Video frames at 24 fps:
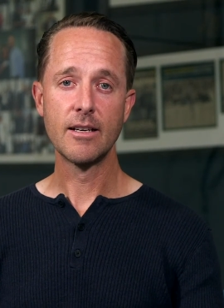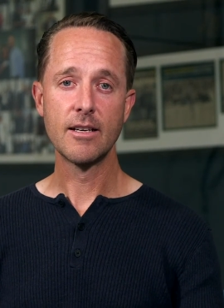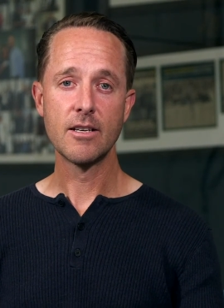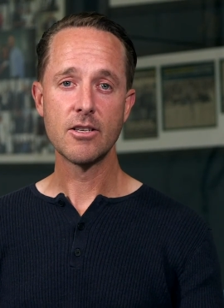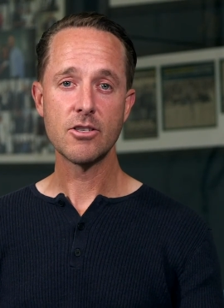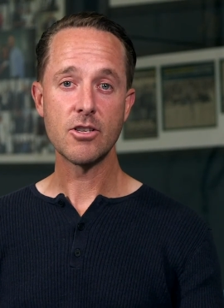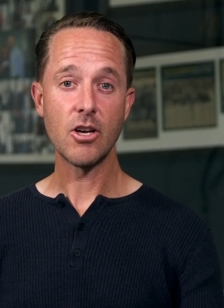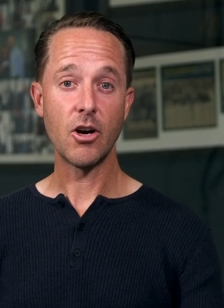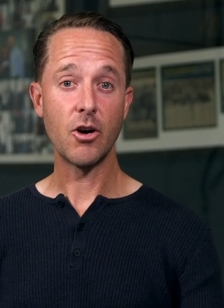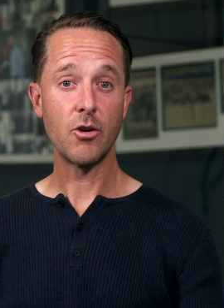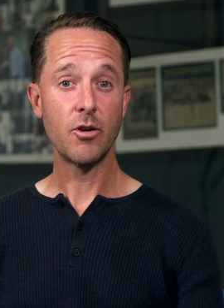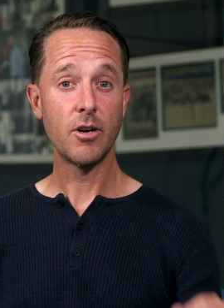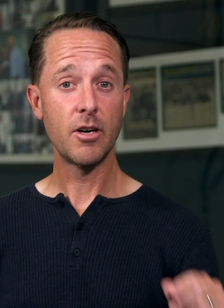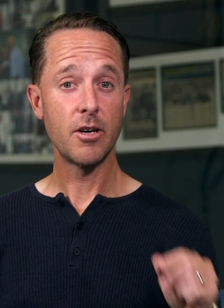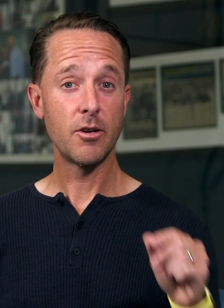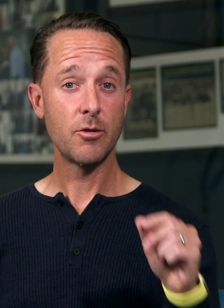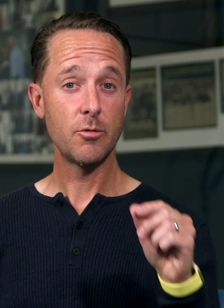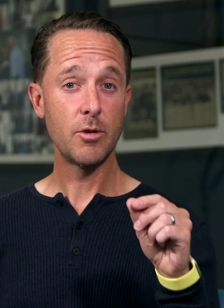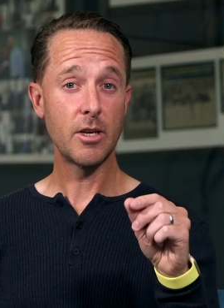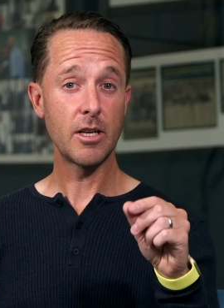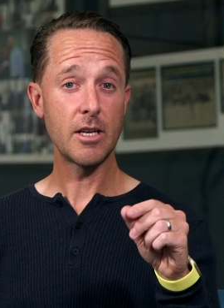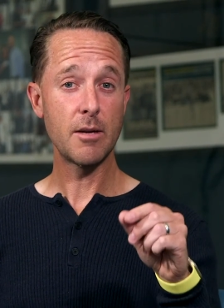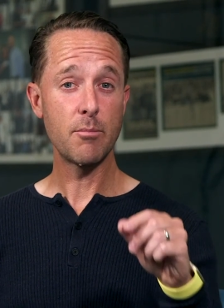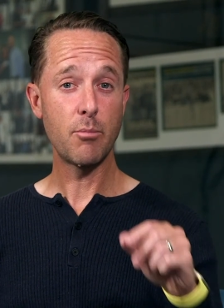So
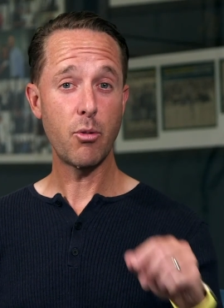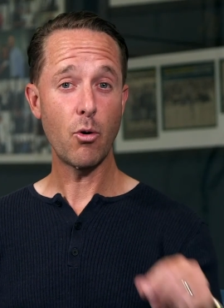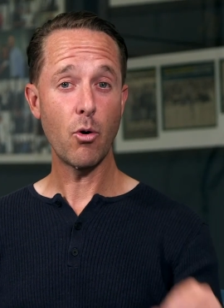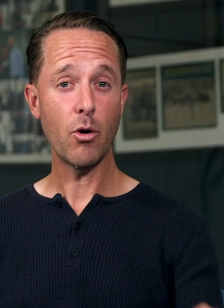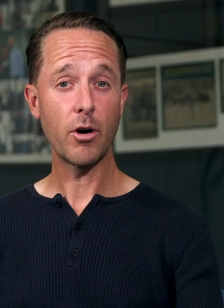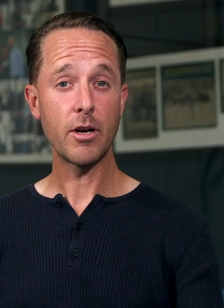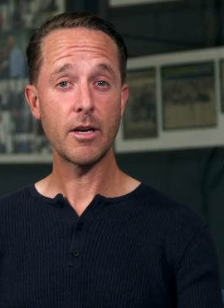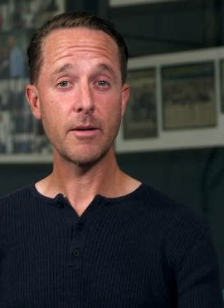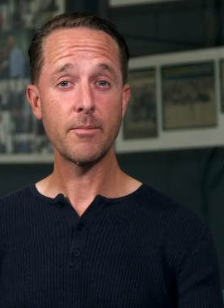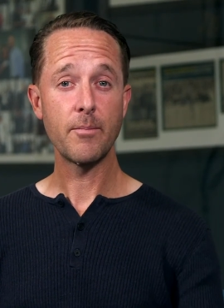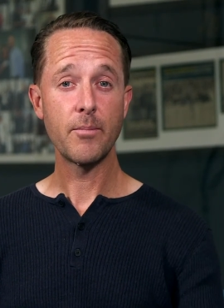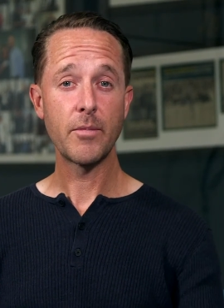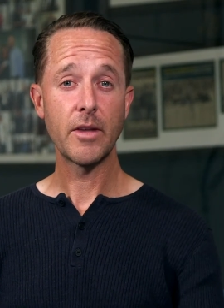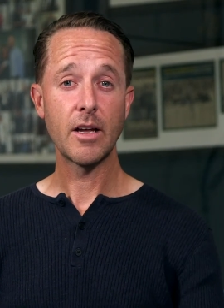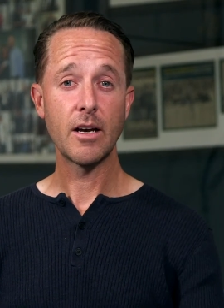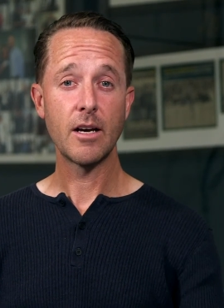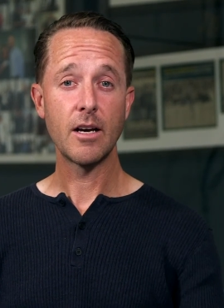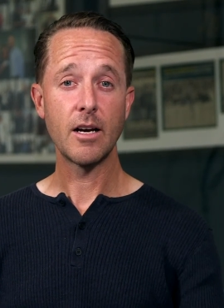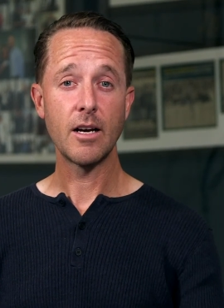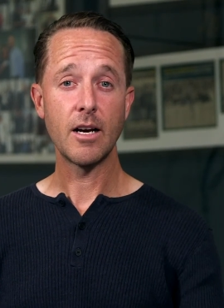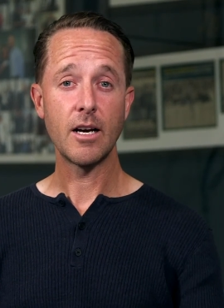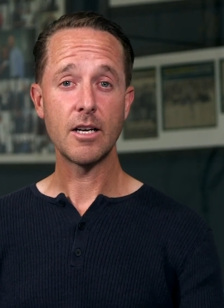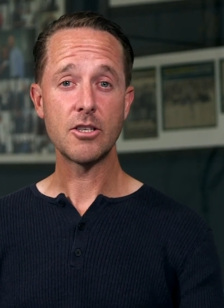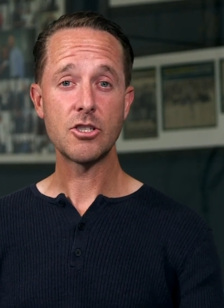really important,
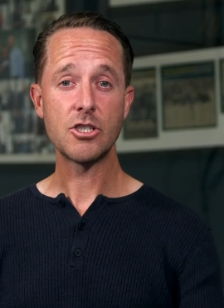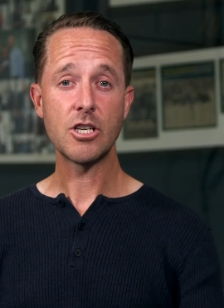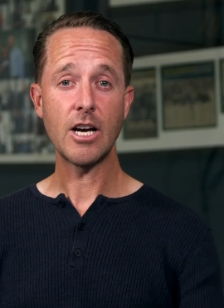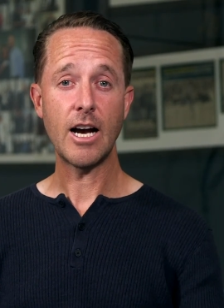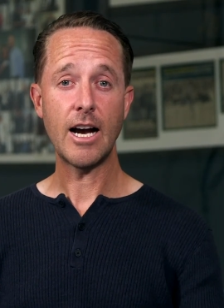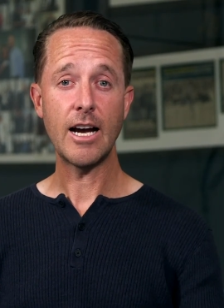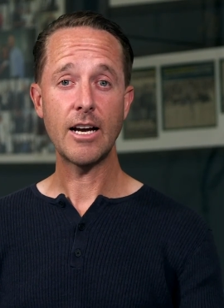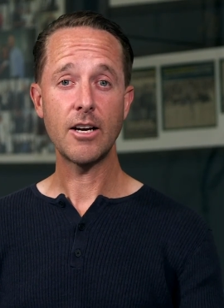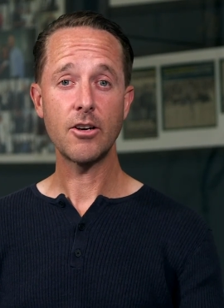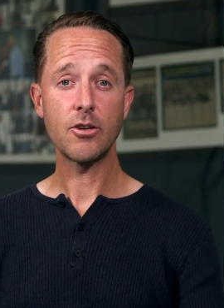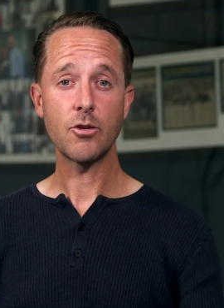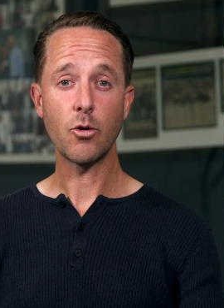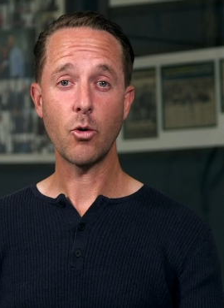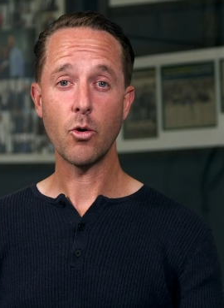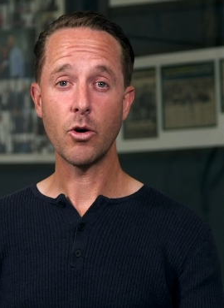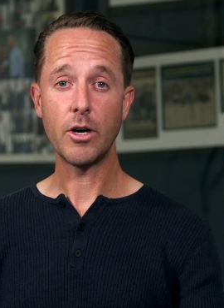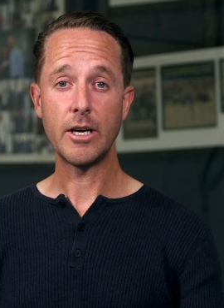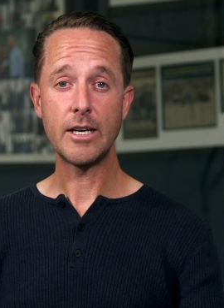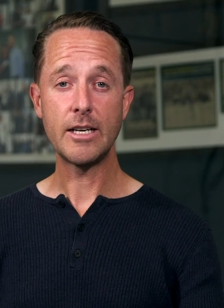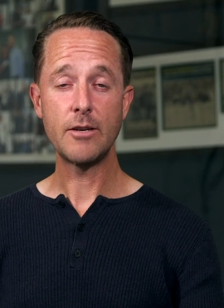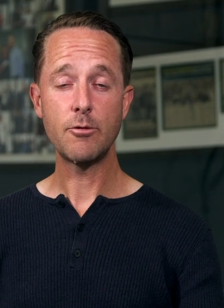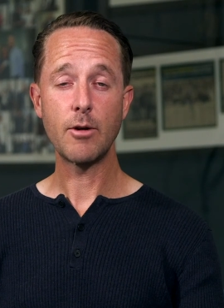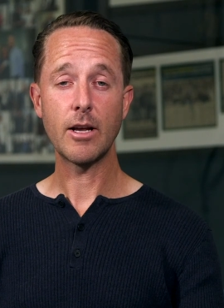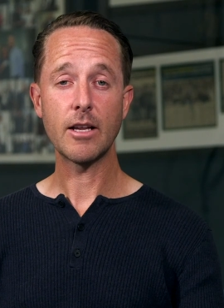a child or
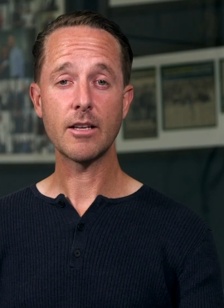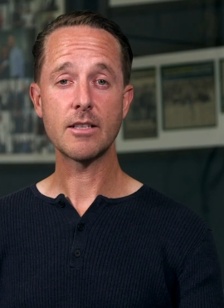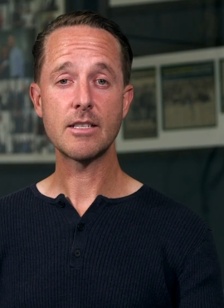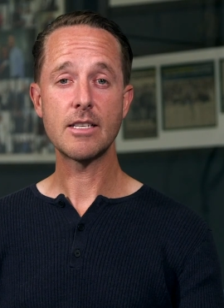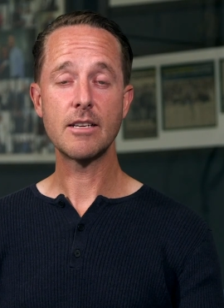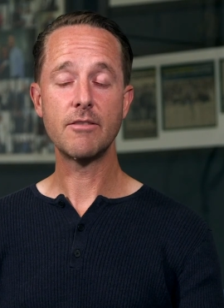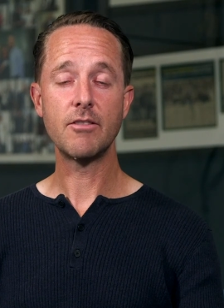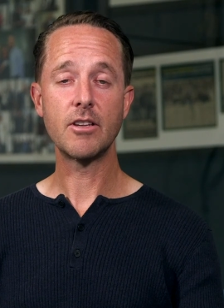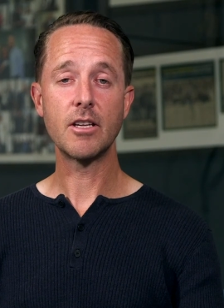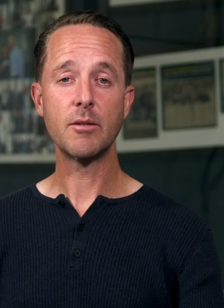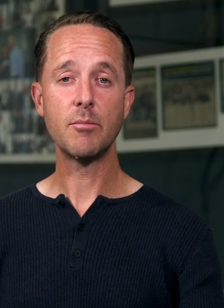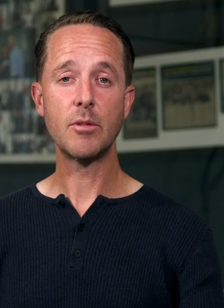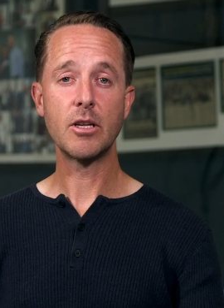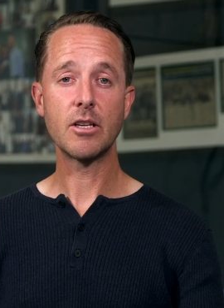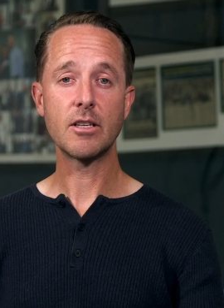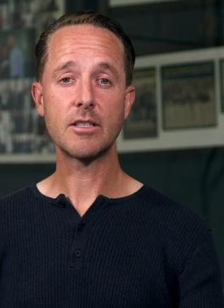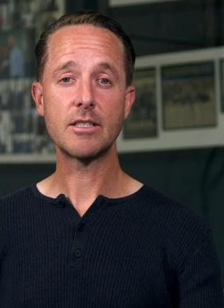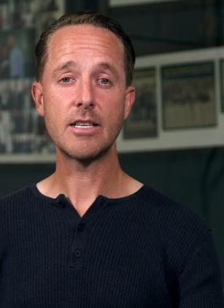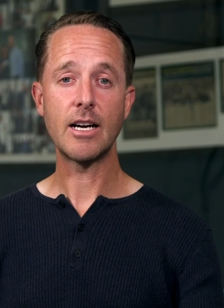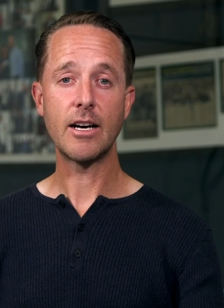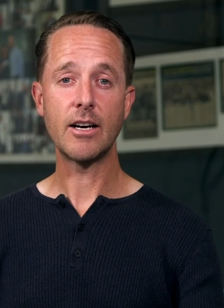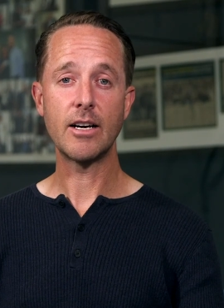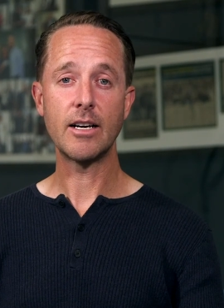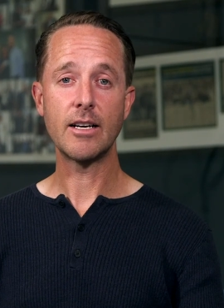any relative in the
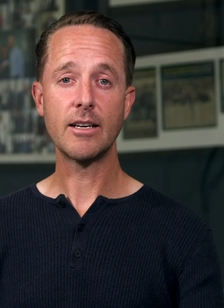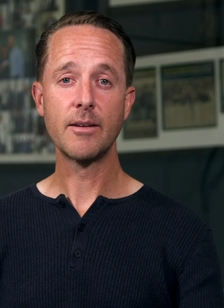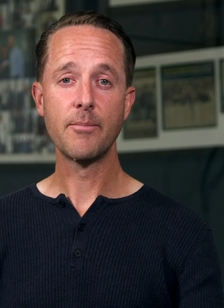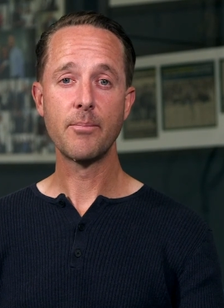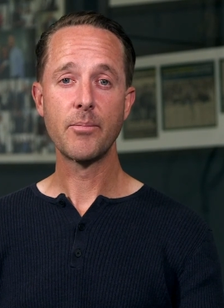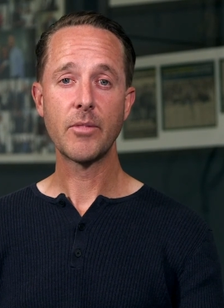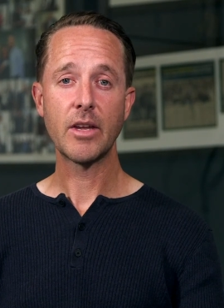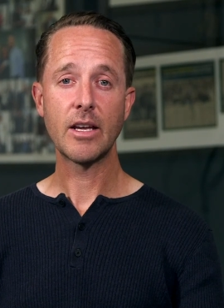military